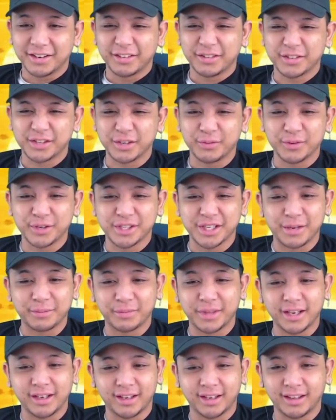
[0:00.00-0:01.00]
for some reason
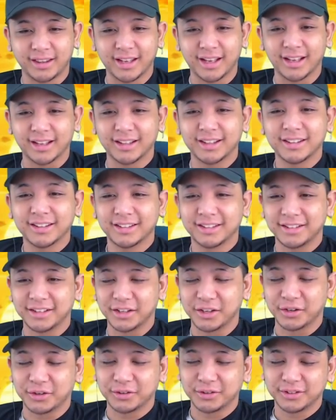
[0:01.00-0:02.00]
I'm thinking that,
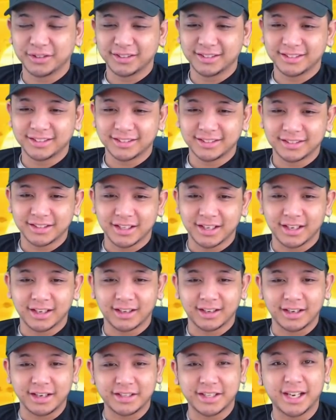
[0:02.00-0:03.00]
you know,
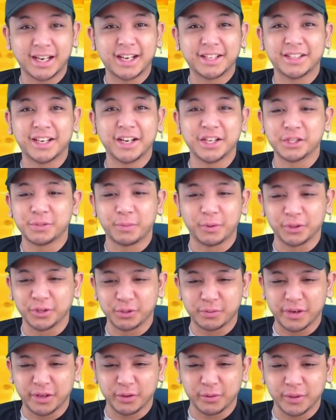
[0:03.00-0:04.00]
Attack on Titan
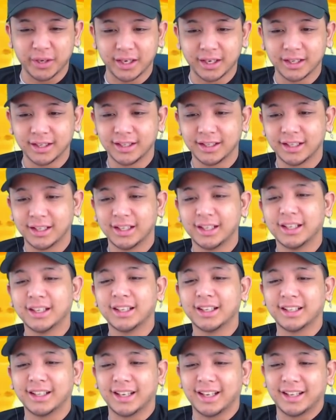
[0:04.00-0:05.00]
spoilers, by the way,
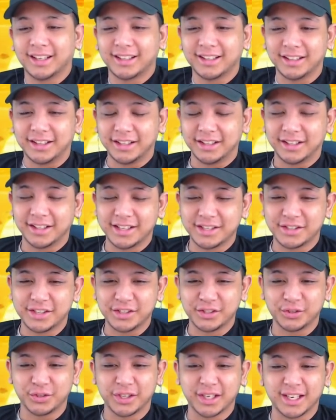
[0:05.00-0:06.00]
that these
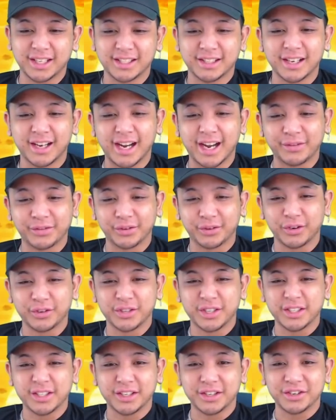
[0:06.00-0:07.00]
Jinchurikis die after
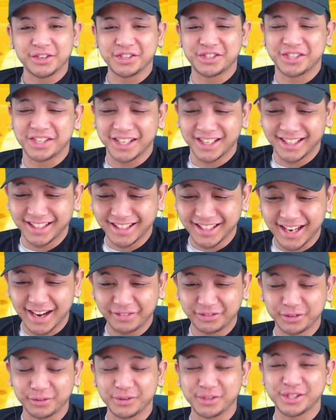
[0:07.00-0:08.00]
13 years
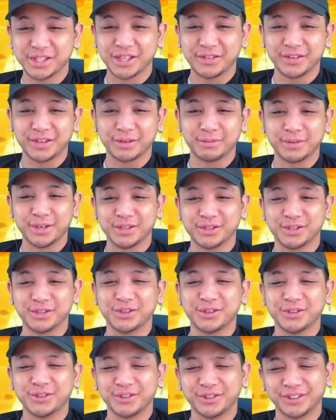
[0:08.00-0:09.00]
after receiving the
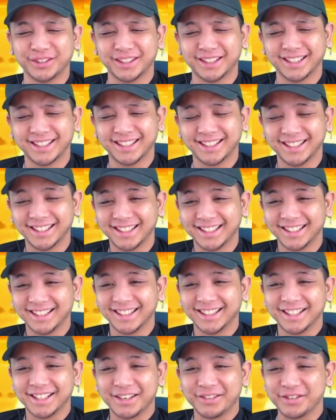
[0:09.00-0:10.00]
Bijuu.
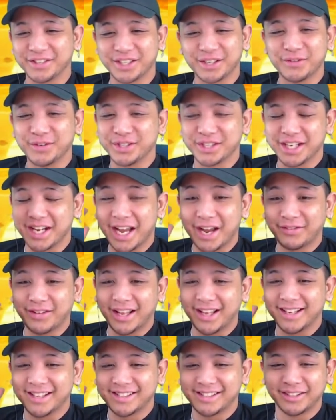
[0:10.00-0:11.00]
For some reason I have
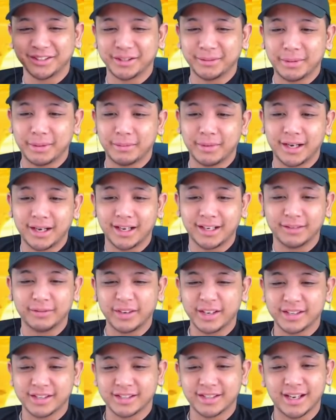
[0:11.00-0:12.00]
that instilled in my mind
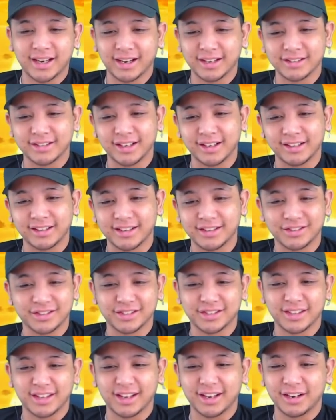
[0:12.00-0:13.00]
because Attack on Titan is
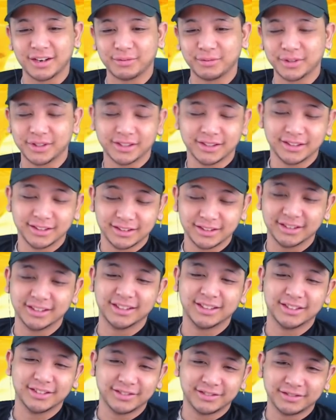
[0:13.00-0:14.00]
just there, but, you
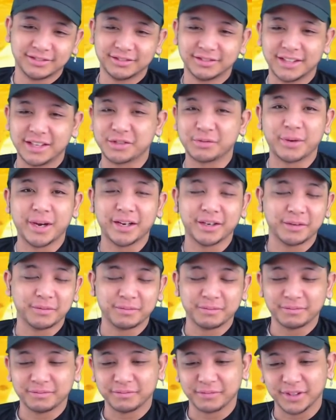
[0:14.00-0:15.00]
know, that's
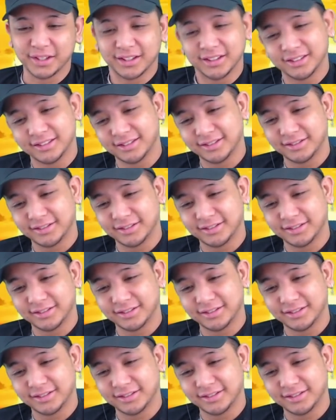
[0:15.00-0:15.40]
random, but...